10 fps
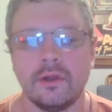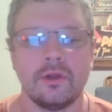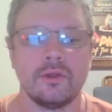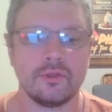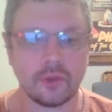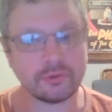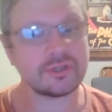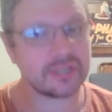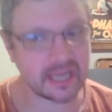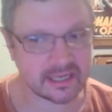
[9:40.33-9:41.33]

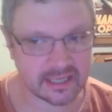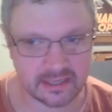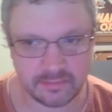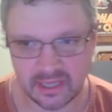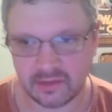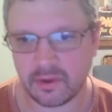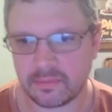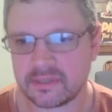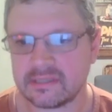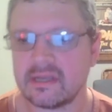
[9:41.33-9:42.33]
technically melee
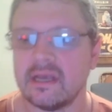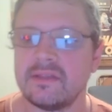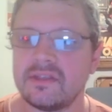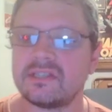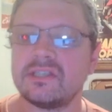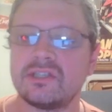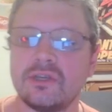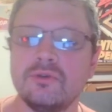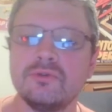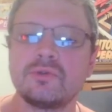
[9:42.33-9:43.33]
weapons. This is
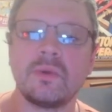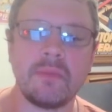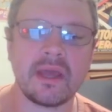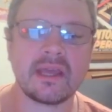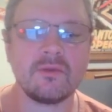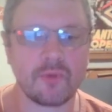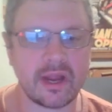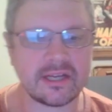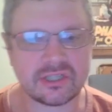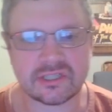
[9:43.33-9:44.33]
used when making
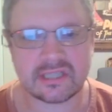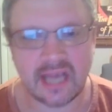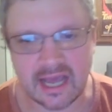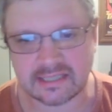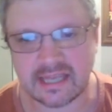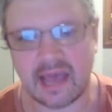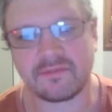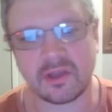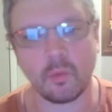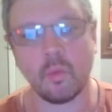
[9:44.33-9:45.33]
ranged attacks.
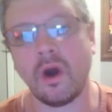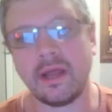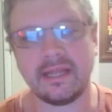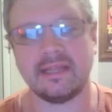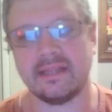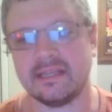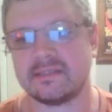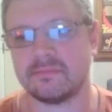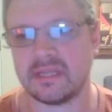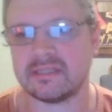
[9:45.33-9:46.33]
Having a 1 in
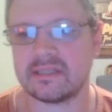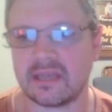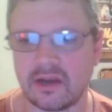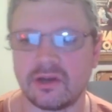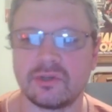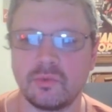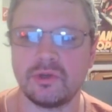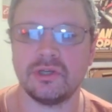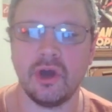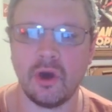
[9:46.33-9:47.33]
this means the character
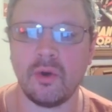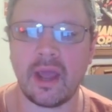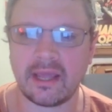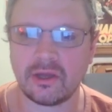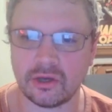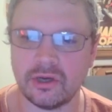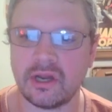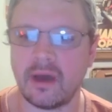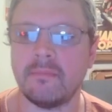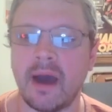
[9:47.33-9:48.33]
would know a good
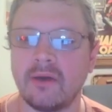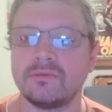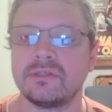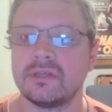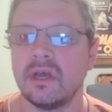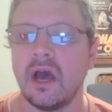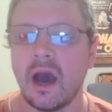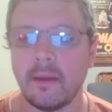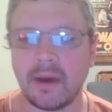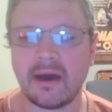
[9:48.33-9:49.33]
amount
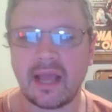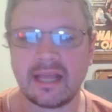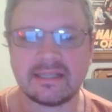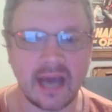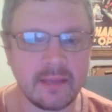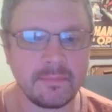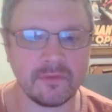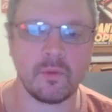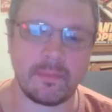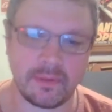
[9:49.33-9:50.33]
about a type
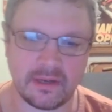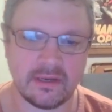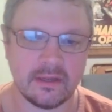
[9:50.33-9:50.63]
of weapon